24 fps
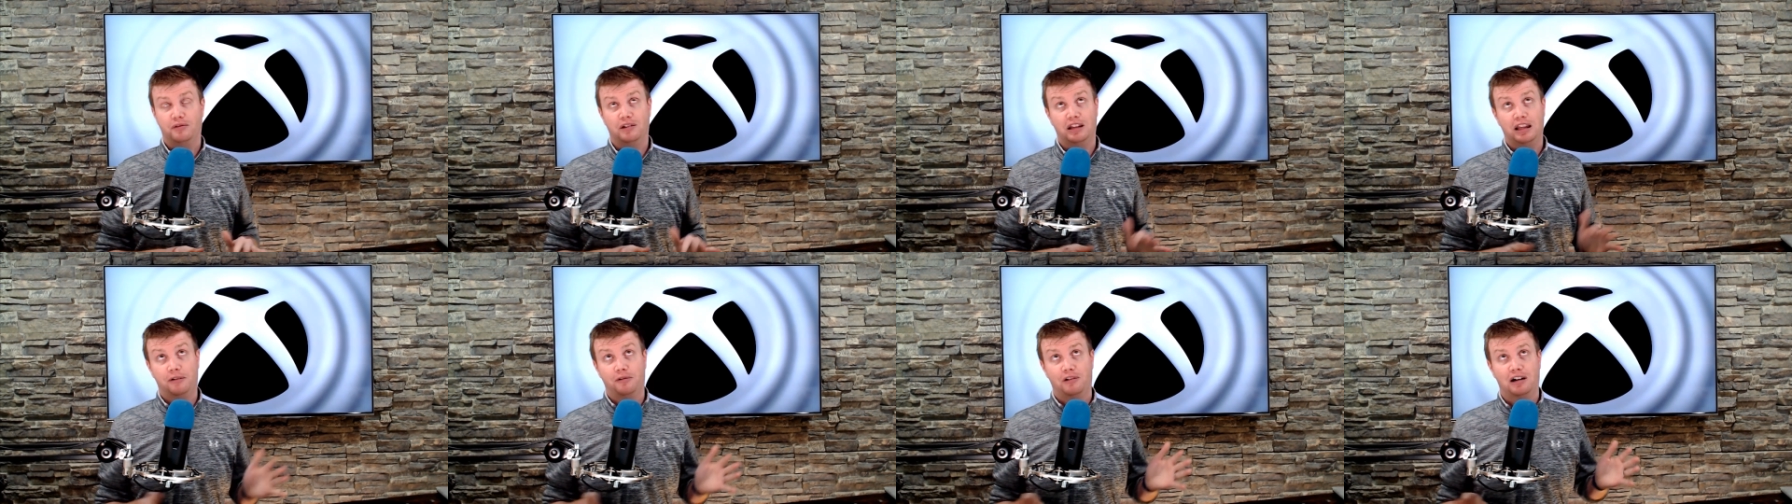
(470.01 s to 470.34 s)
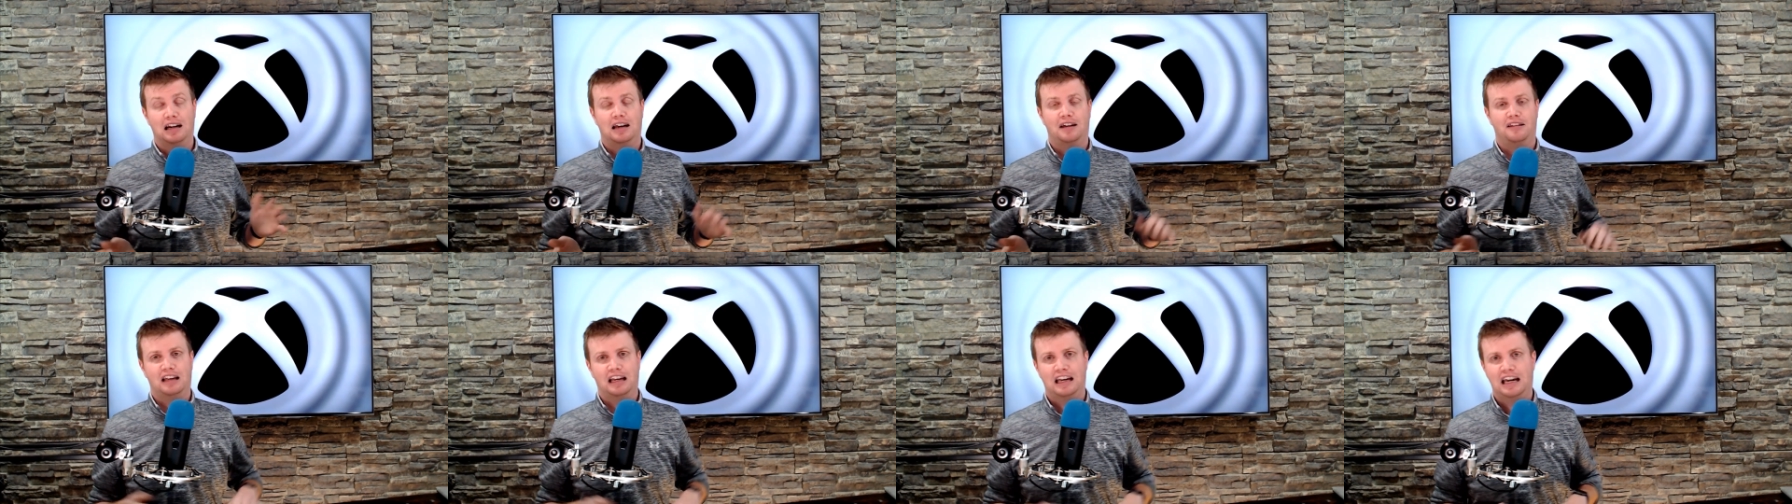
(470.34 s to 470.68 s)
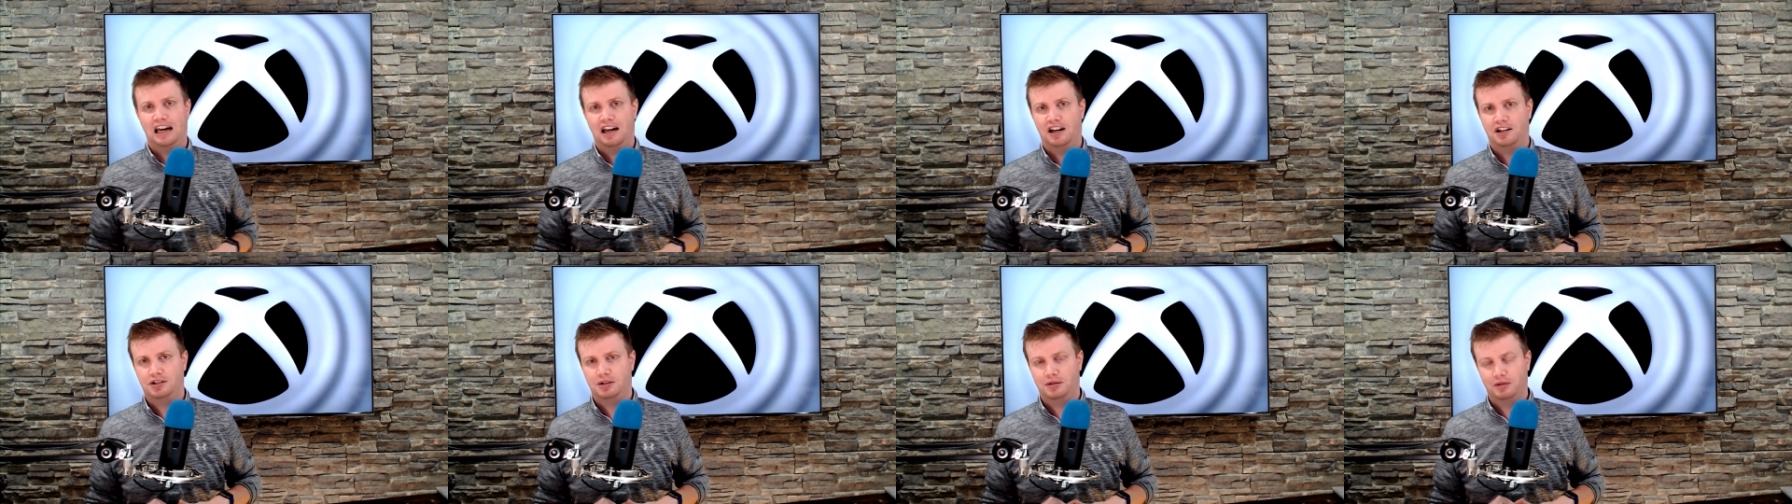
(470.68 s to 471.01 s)
well, they wouldn't have the
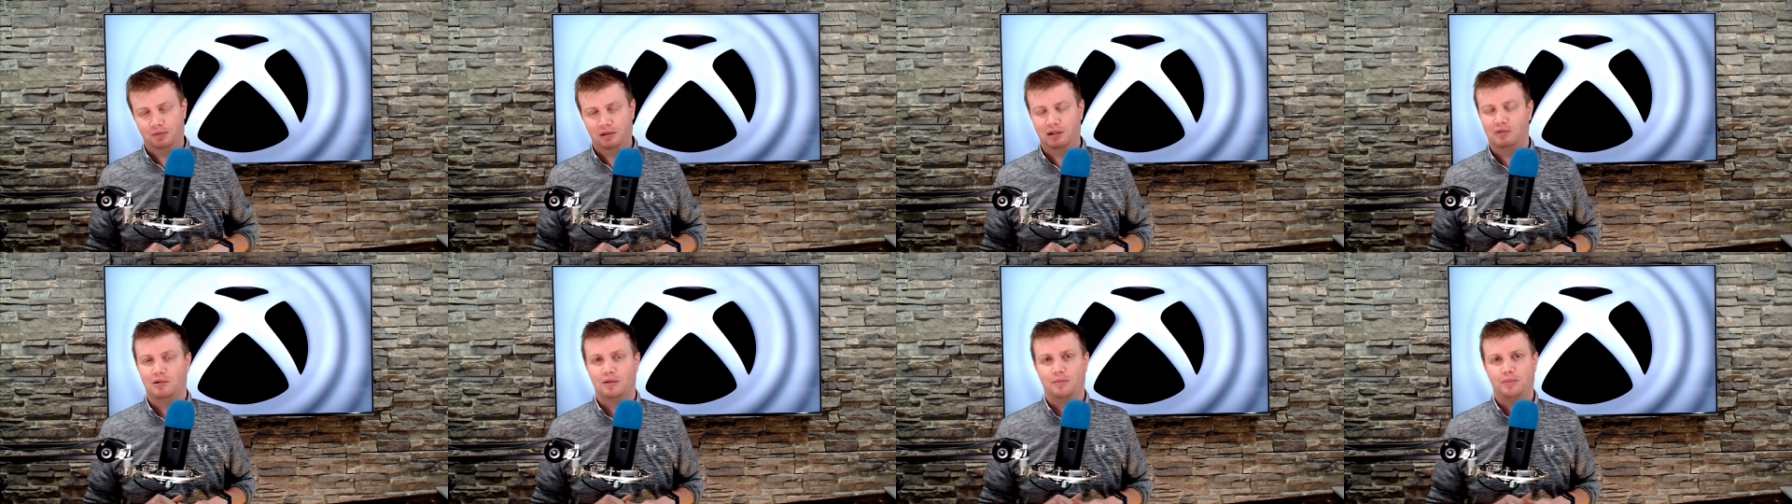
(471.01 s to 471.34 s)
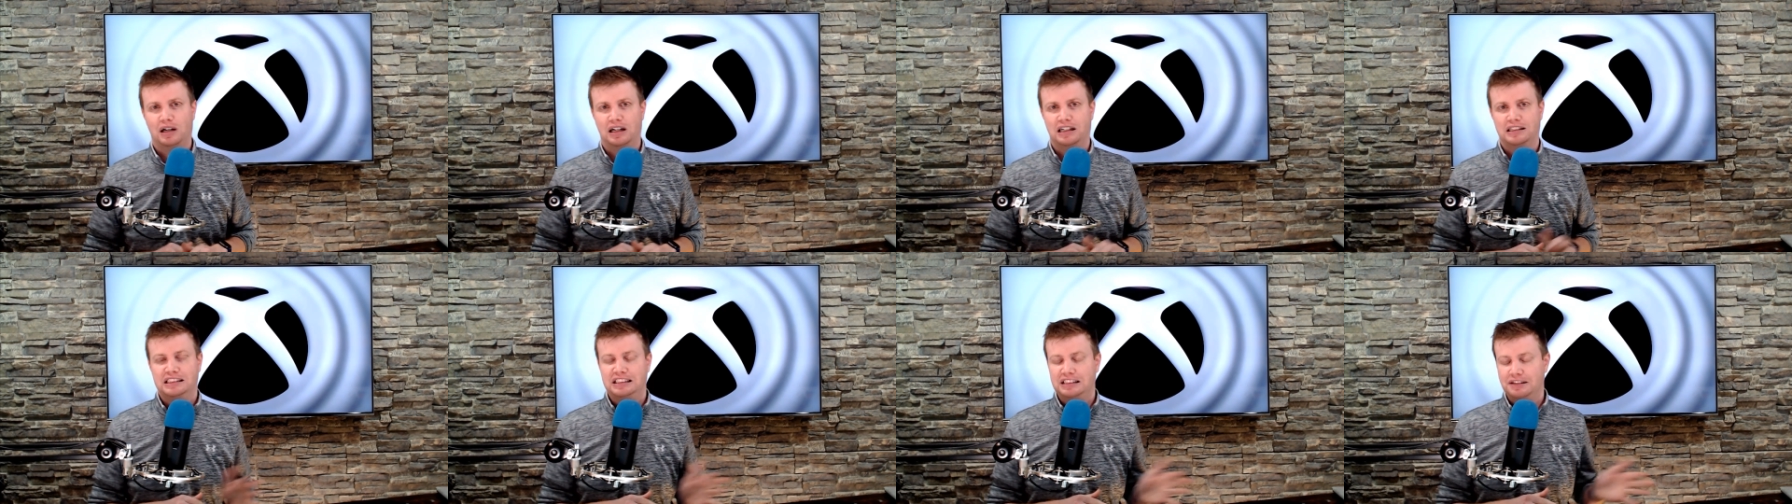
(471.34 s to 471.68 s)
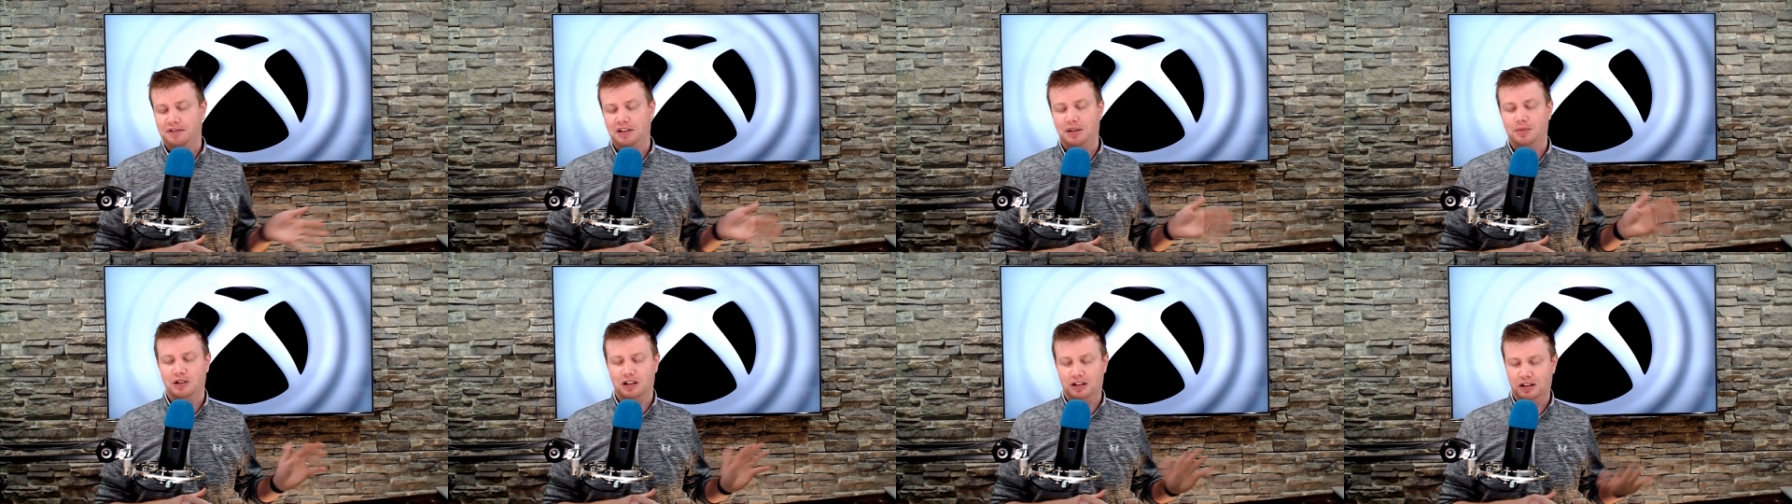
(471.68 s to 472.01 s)
cash to be able to buy
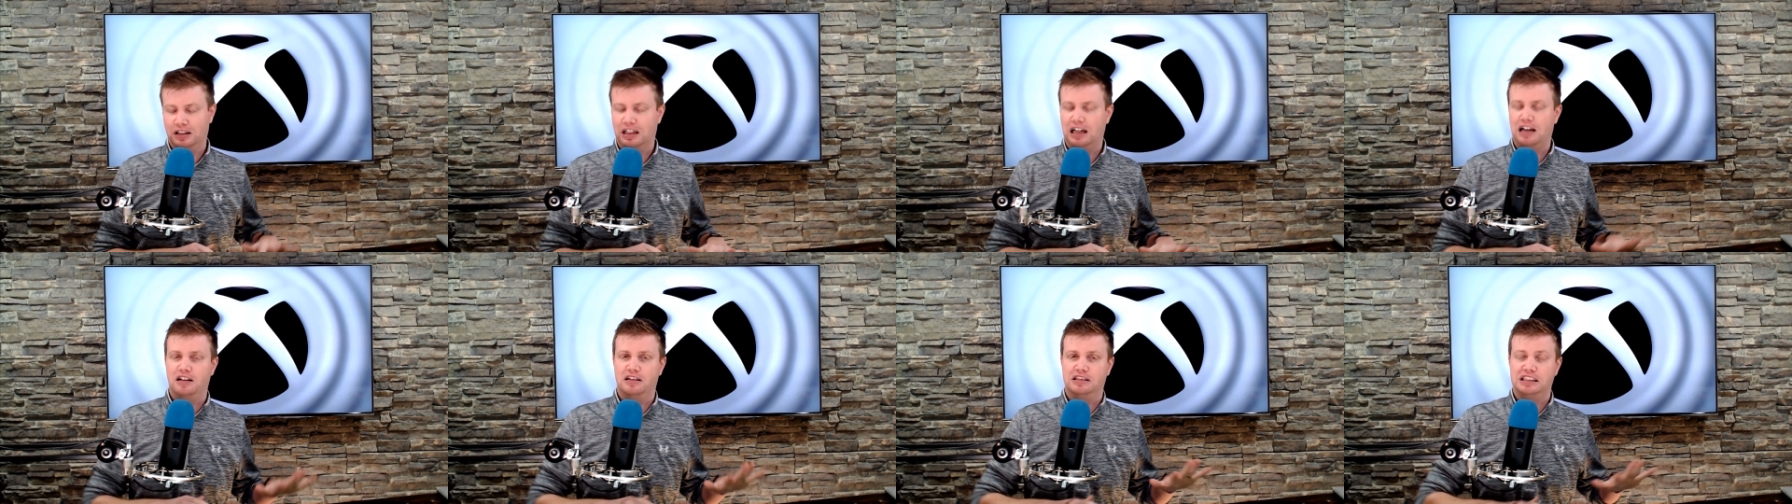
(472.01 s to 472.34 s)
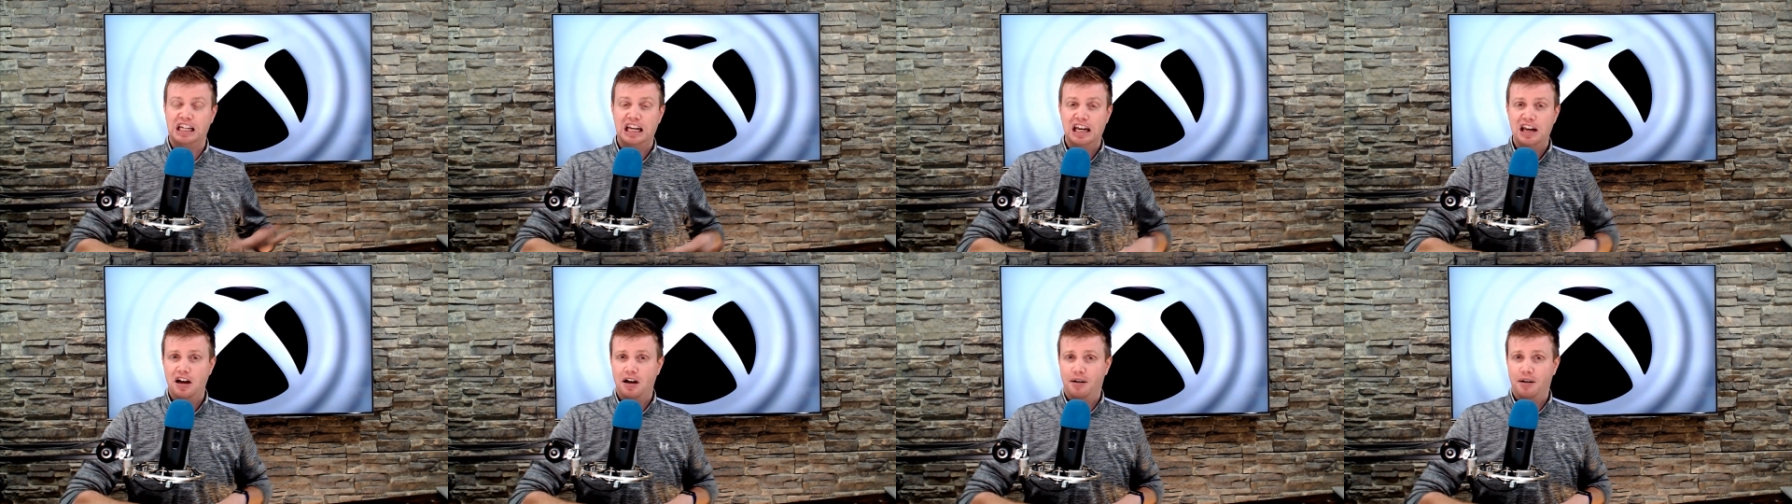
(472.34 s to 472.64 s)
seventy billion dollars.